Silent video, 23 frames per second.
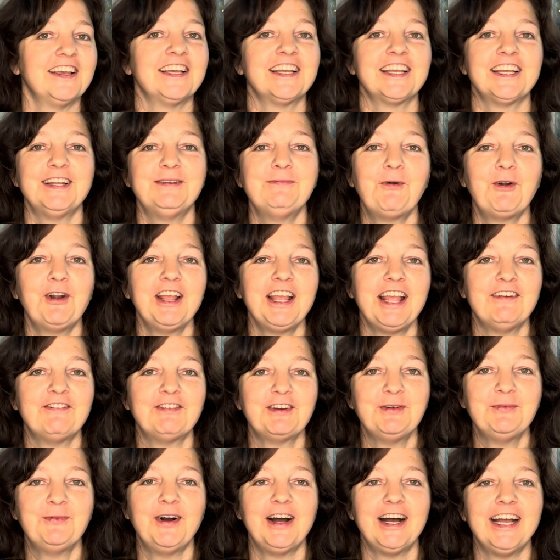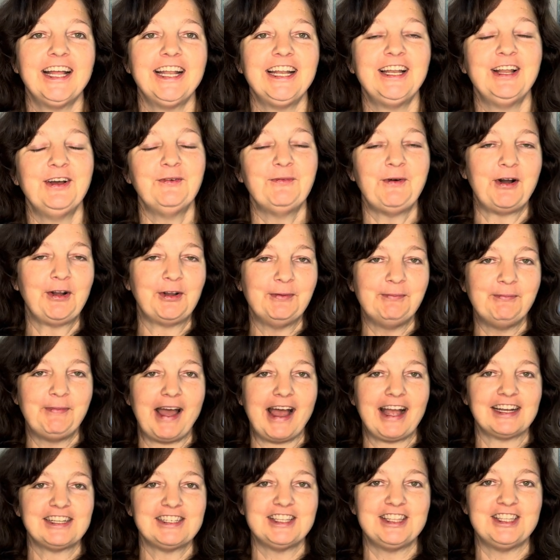Good morning, everyone. Welcome
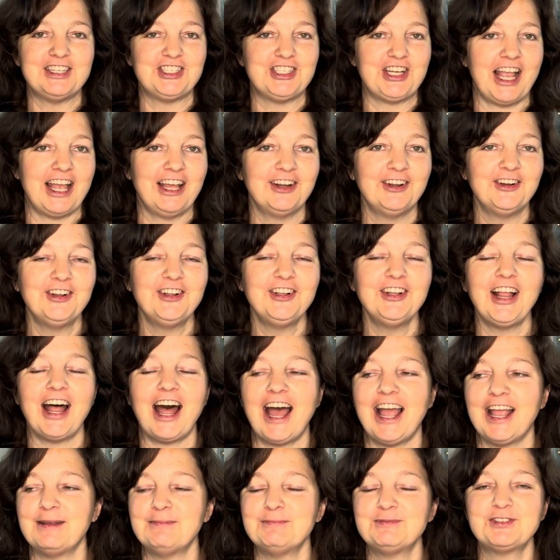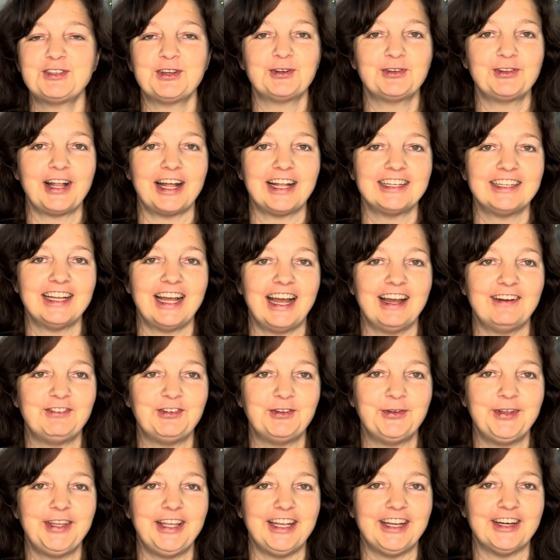back to the channel. I am so glad to have
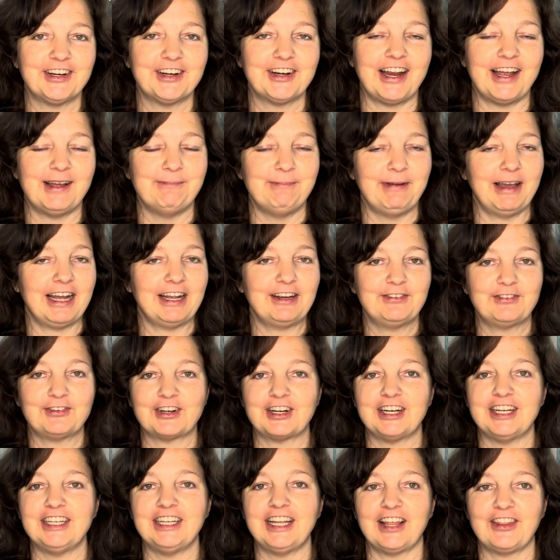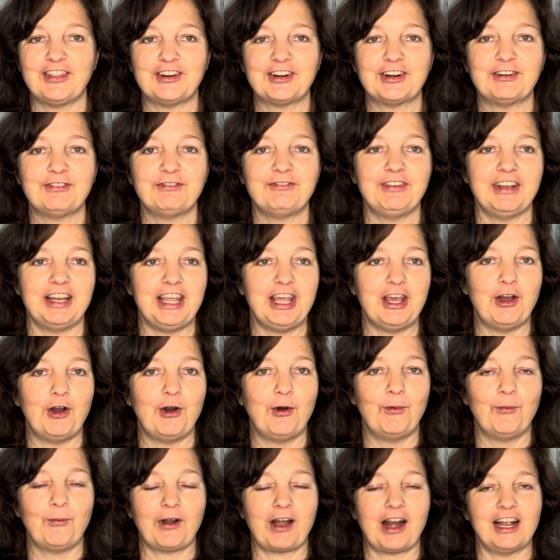you here and back for another
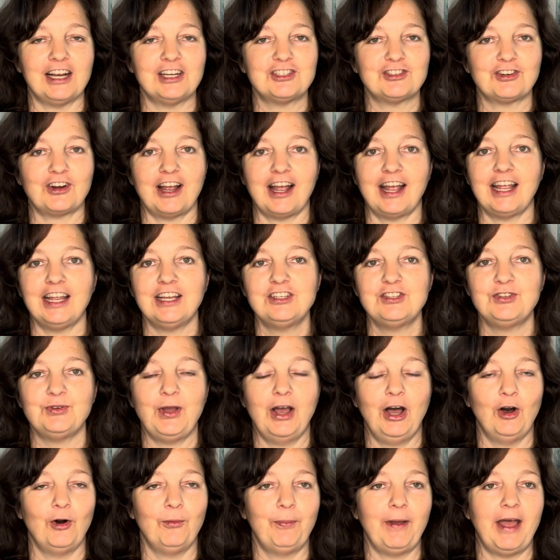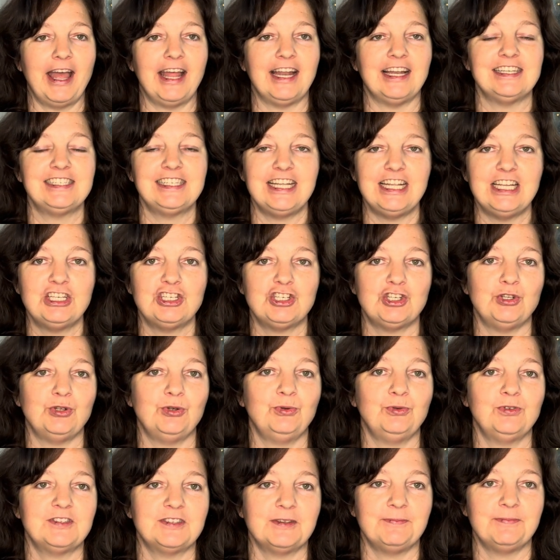video where I try to help and teach
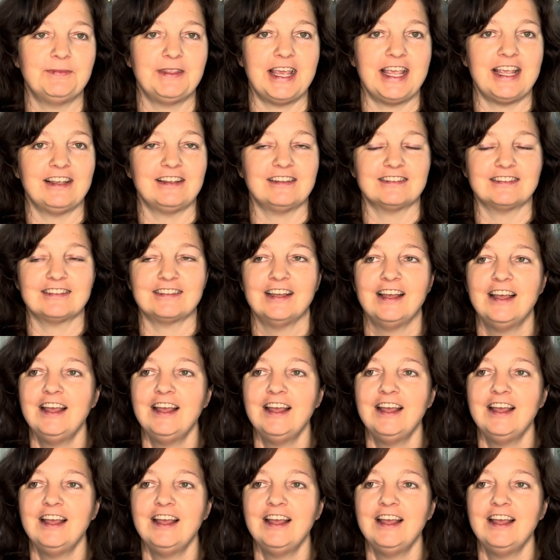you some things